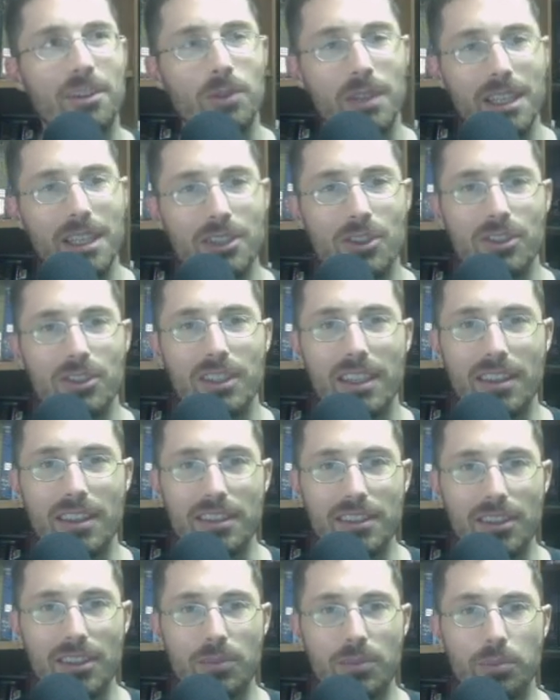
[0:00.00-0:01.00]
religiously,
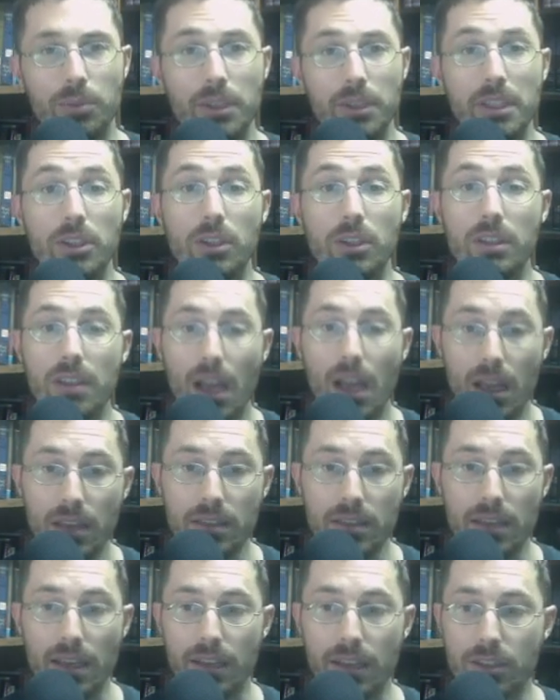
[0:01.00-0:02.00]
this is pretty good
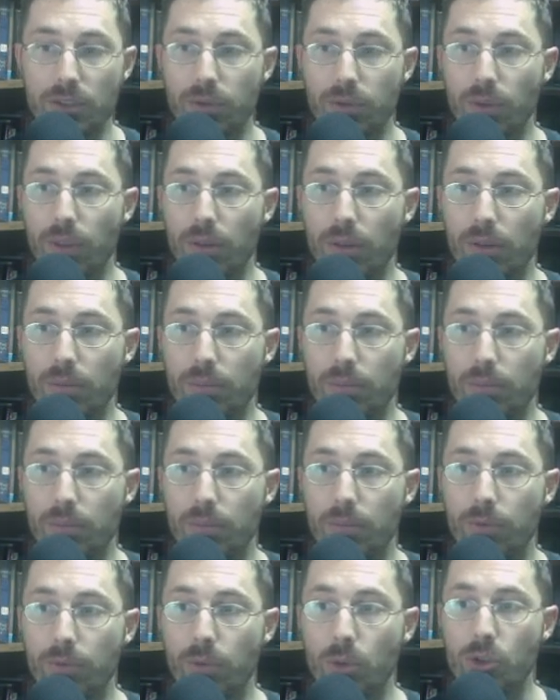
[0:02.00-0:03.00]
context for
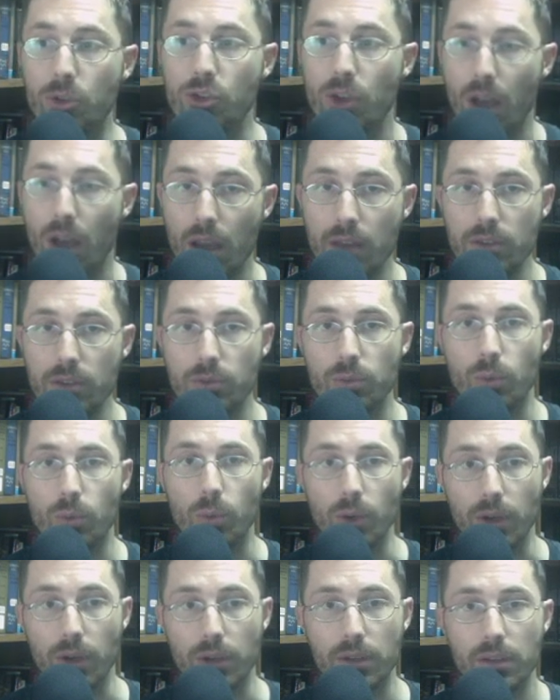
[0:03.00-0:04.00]
John's
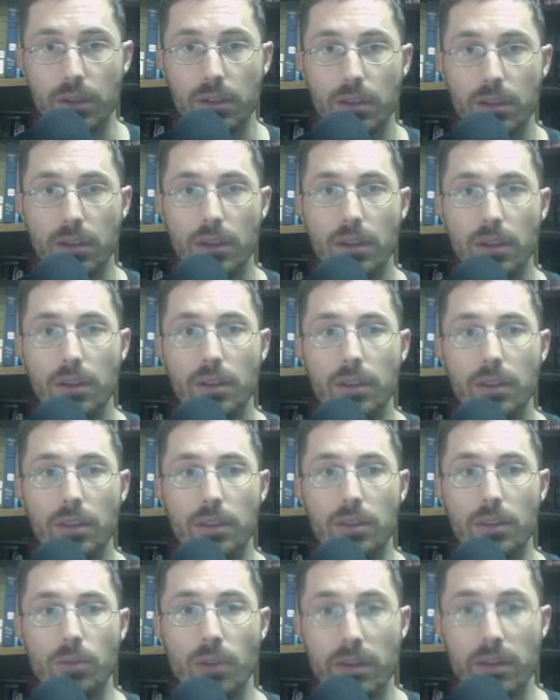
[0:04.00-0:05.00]
work,
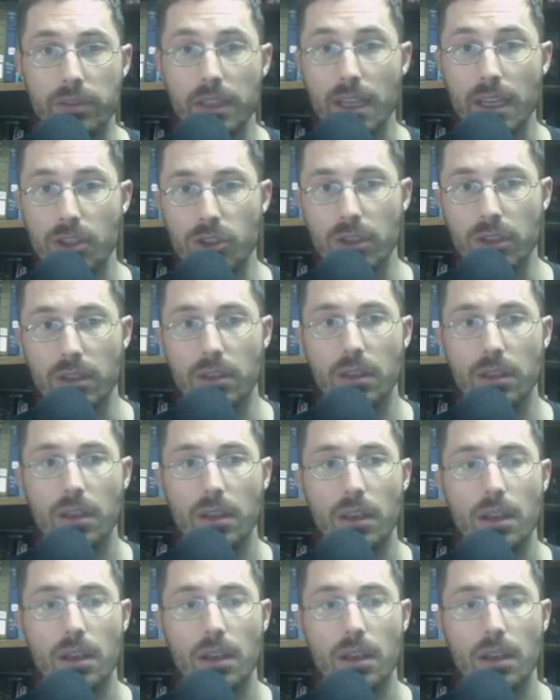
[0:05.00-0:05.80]
the Revelation,